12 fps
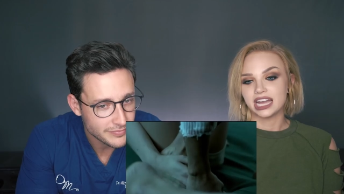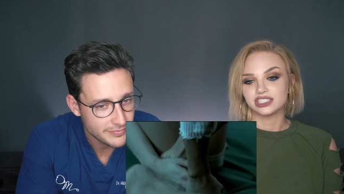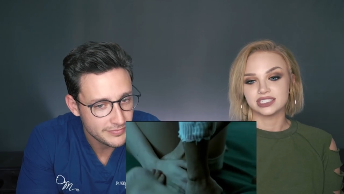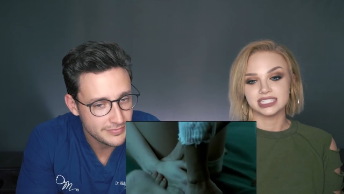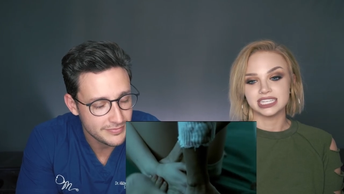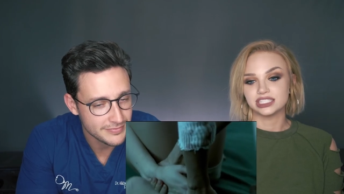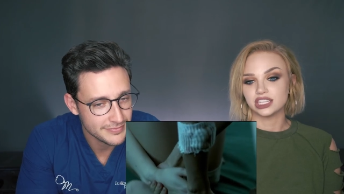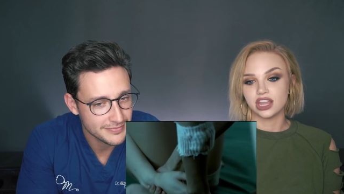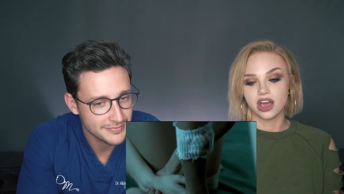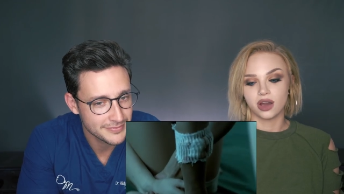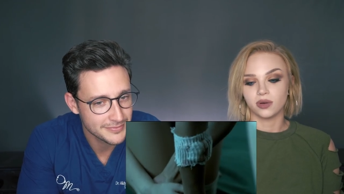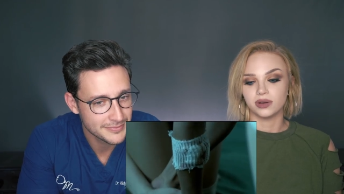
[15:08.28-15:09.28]
Speaker 1: I just need to
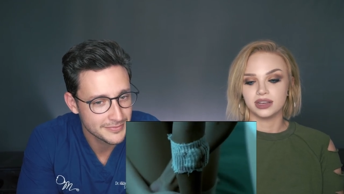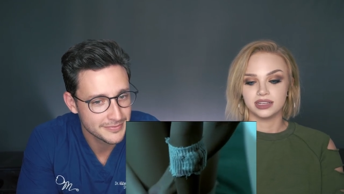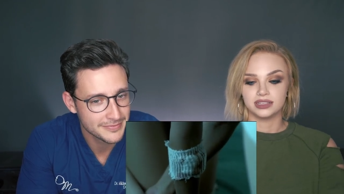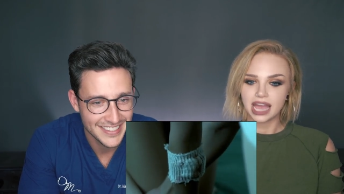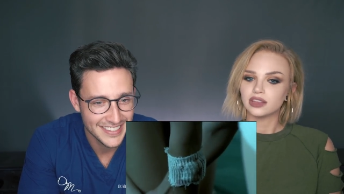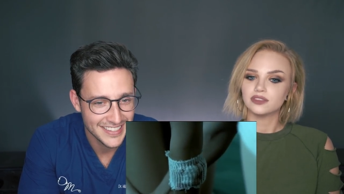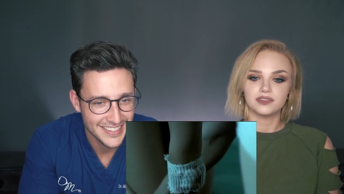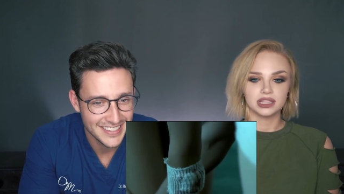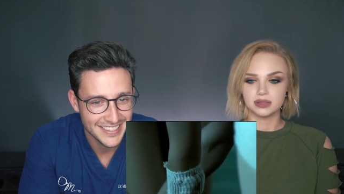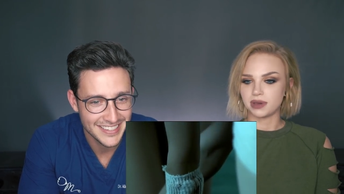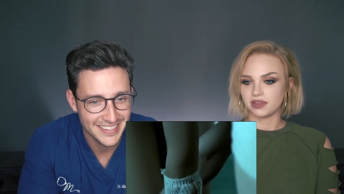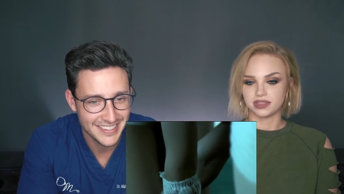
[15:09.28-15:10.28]
know, how do you
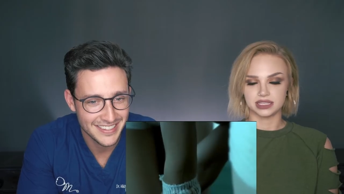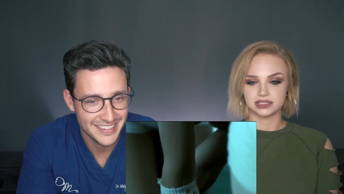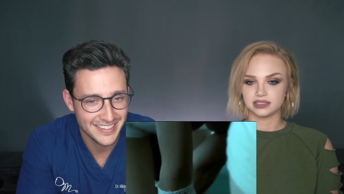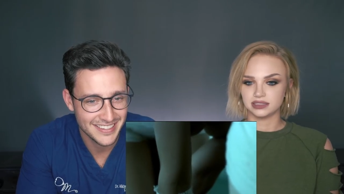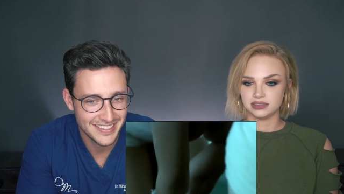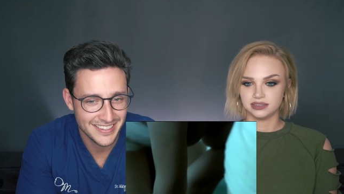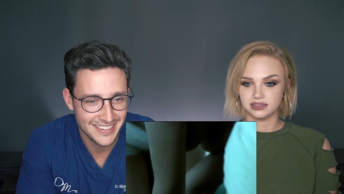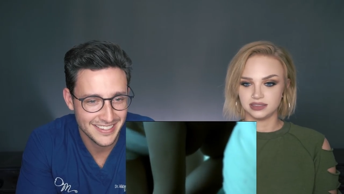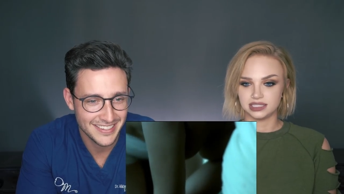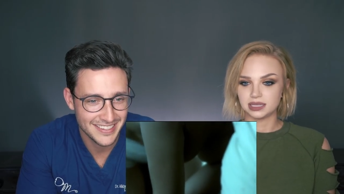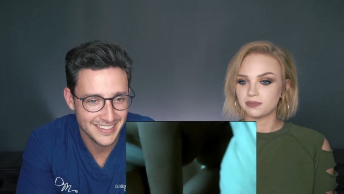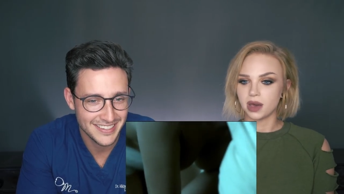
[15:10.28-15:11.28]
feel about this?
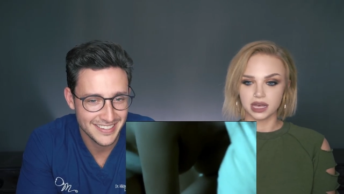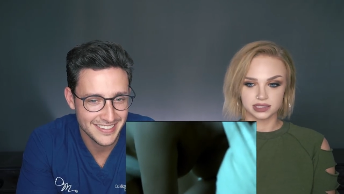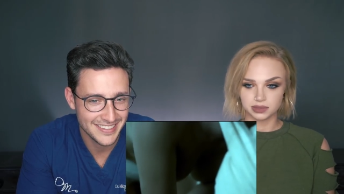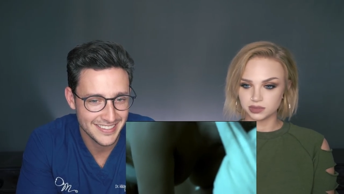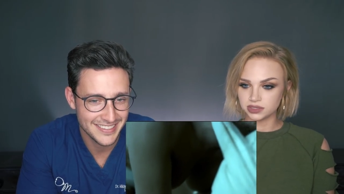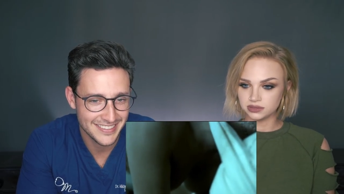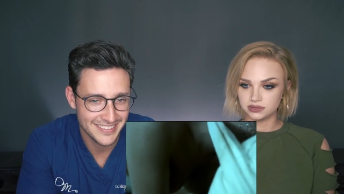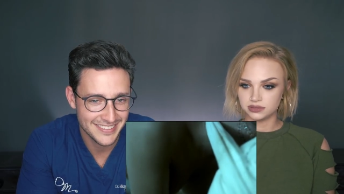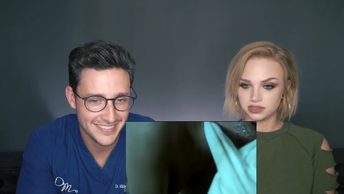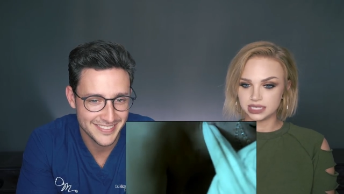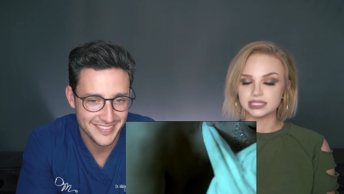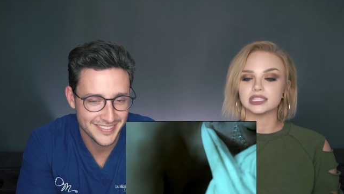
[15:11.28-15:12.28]
Is it
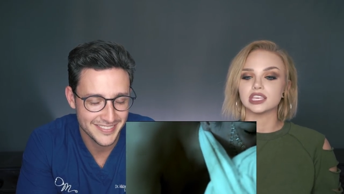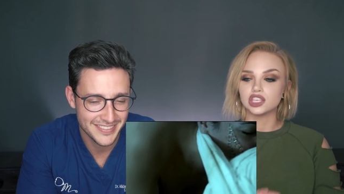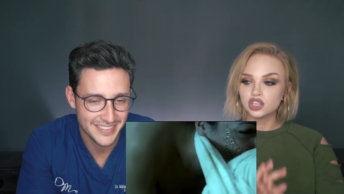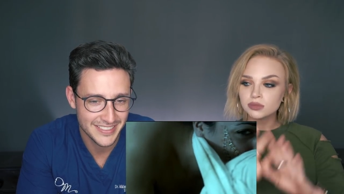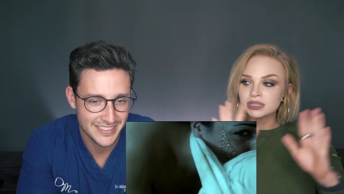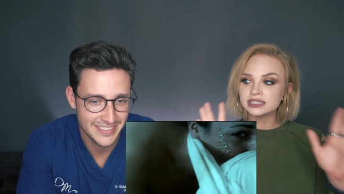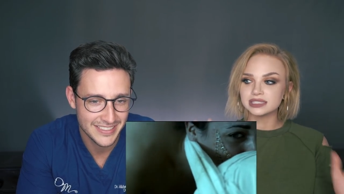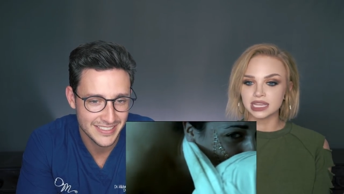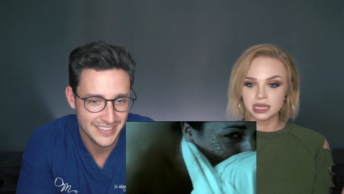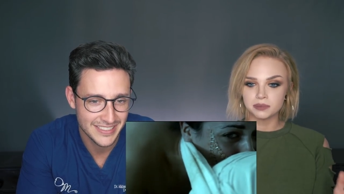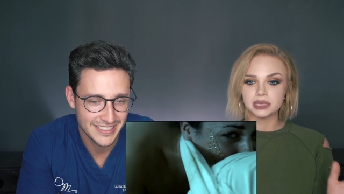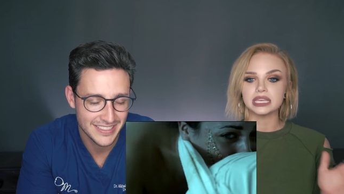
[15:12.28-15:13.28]
possible? Is the Human
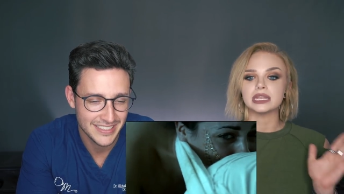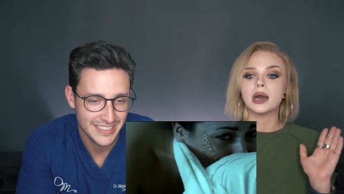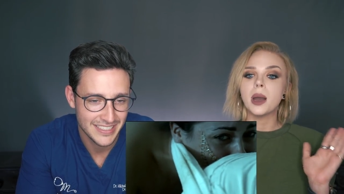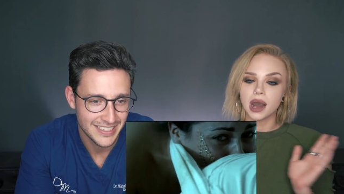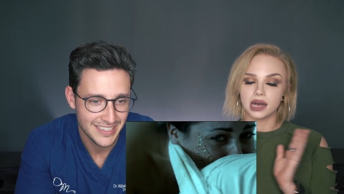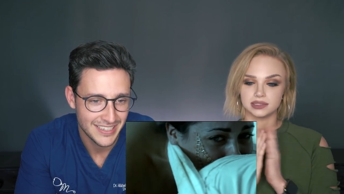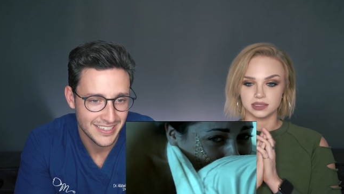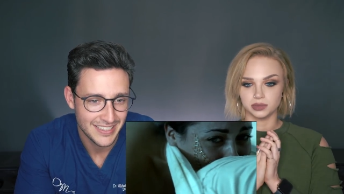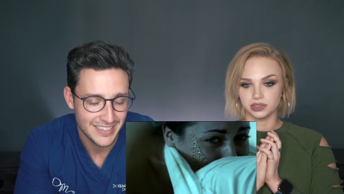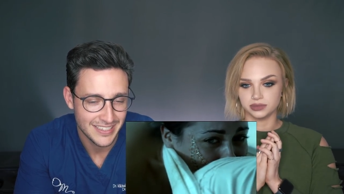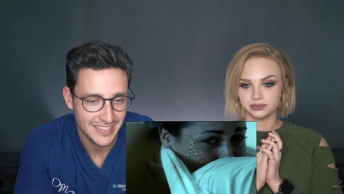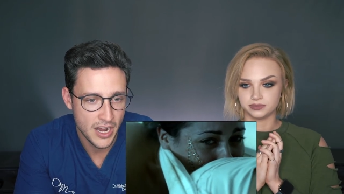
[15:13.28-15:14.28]
Centipede
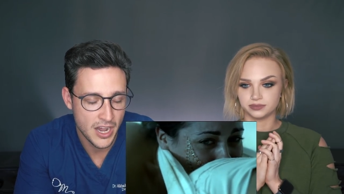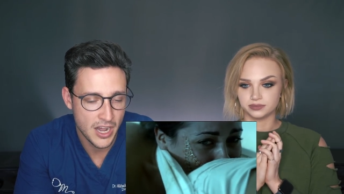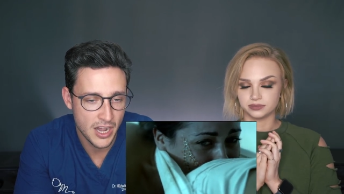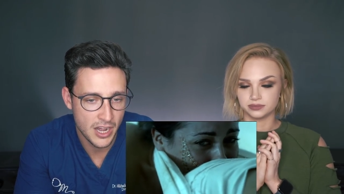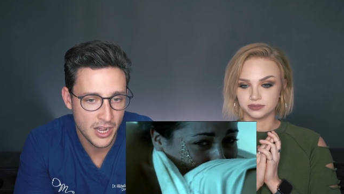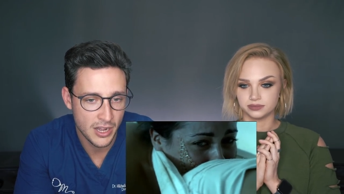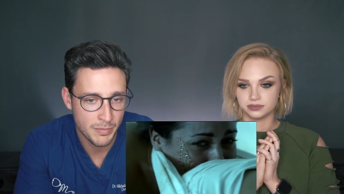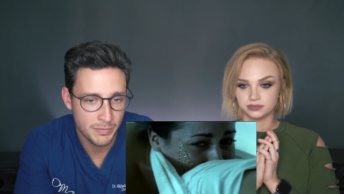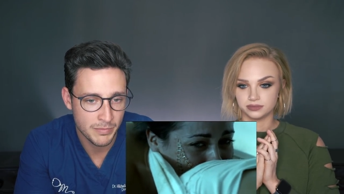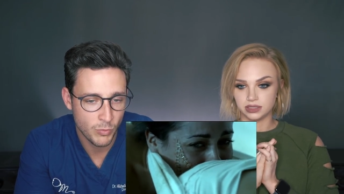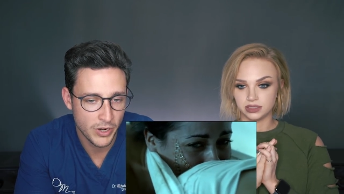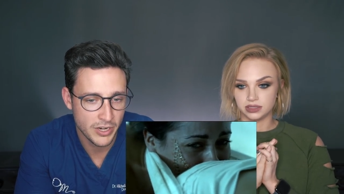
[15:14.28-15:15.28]
possible?
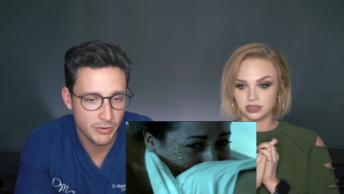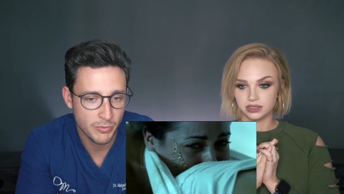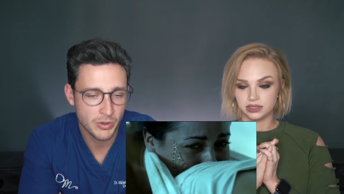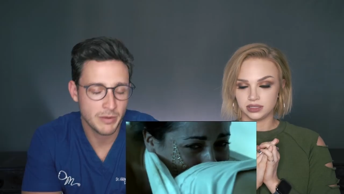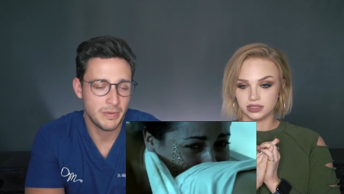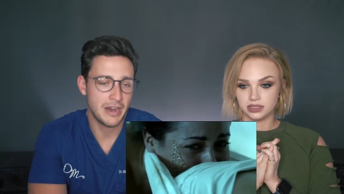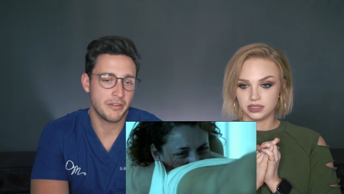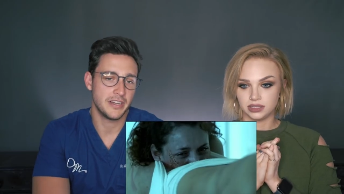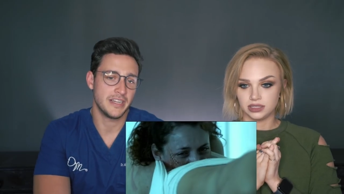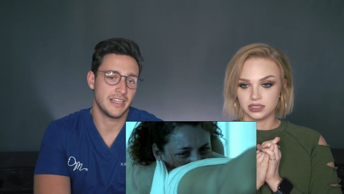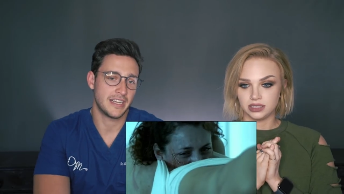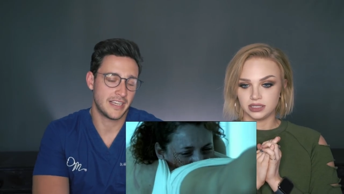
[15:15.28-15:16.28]
Speaker 2: What about
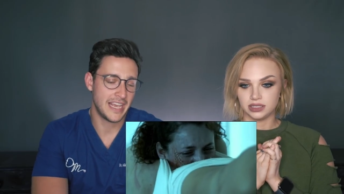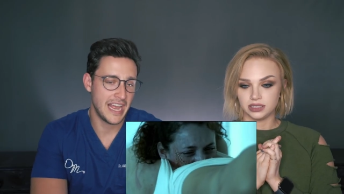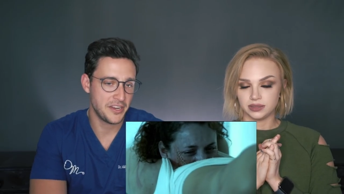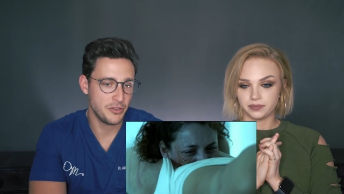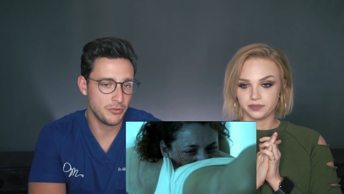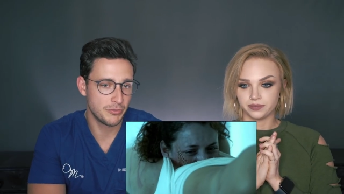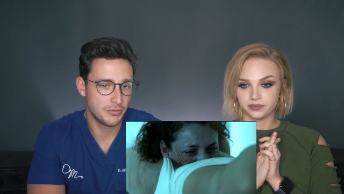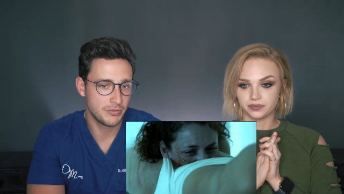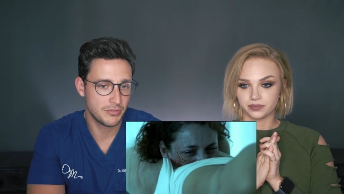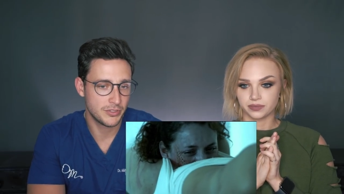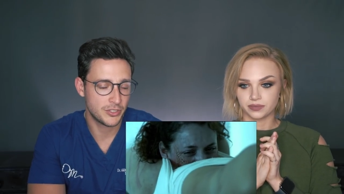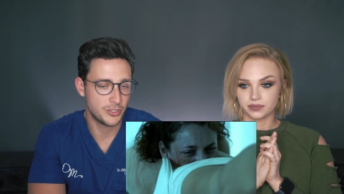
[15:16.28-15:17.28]
it? Like, can you
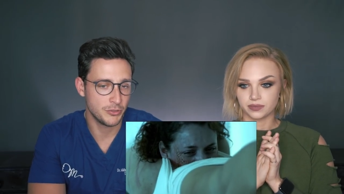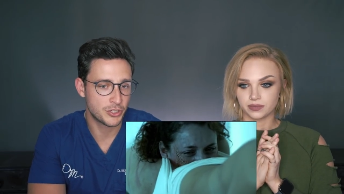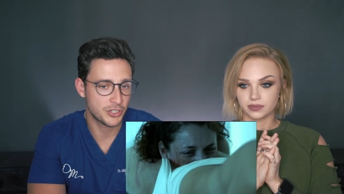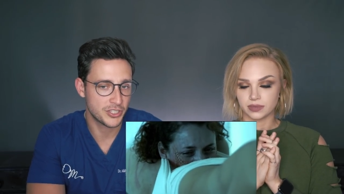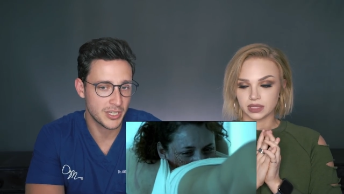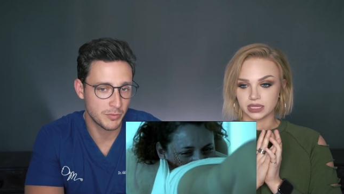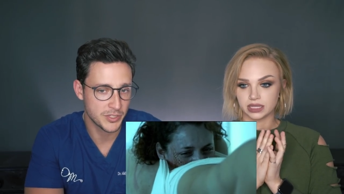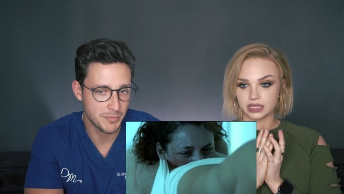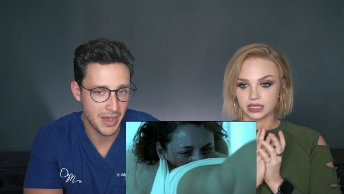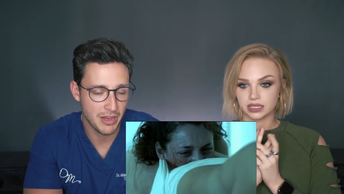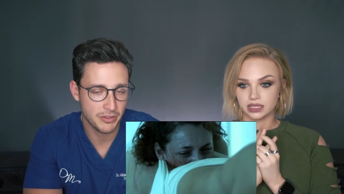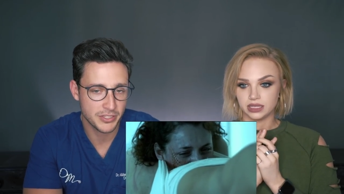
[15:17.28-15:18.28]
suture someone's
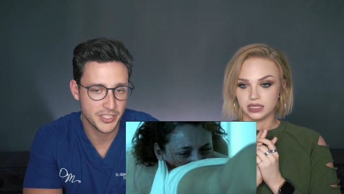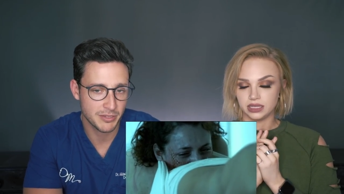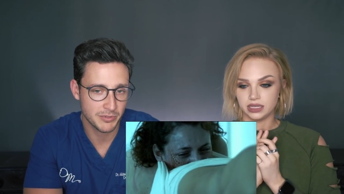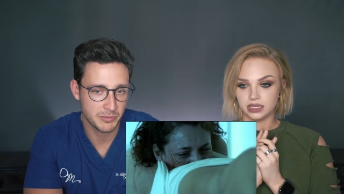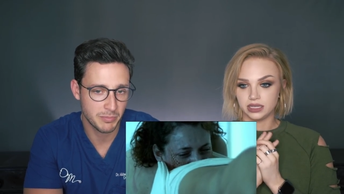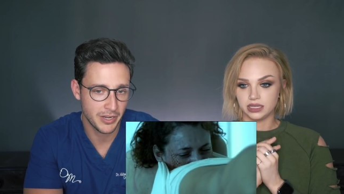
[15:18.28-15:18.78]
mouth, someone's